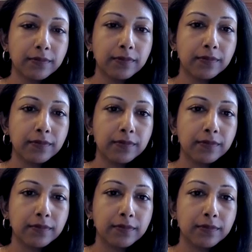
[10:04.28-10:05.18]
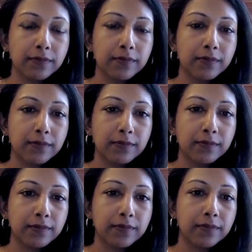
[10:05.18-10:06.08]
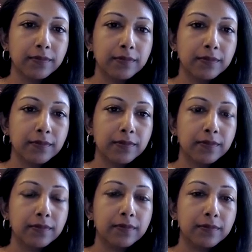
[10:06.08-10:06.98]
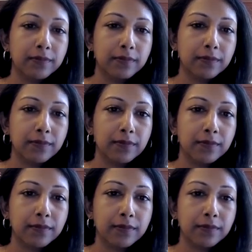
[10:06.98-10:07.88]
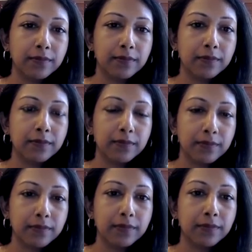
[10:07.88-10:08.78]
(silent)